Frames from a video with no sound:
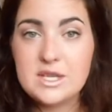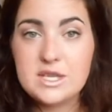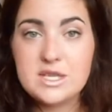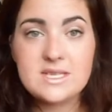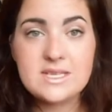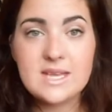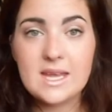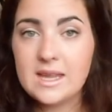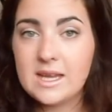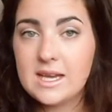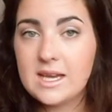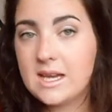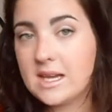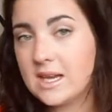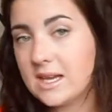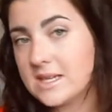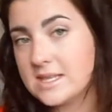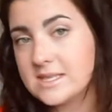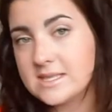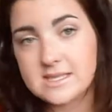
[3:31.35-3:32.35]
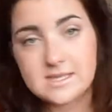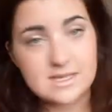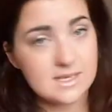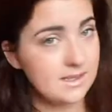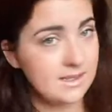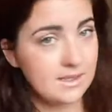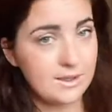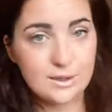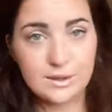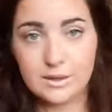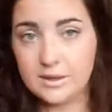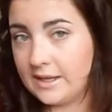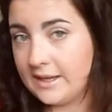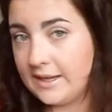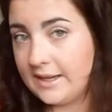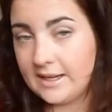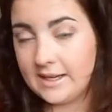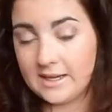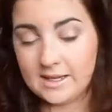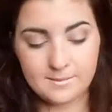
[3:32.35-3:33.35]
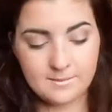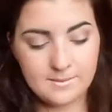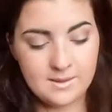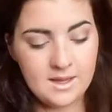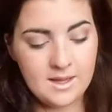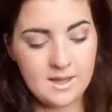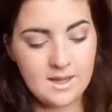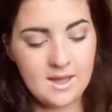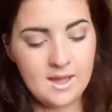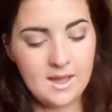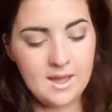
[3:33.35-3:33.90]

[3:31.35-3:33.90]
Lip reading: the silly, silly girl I am.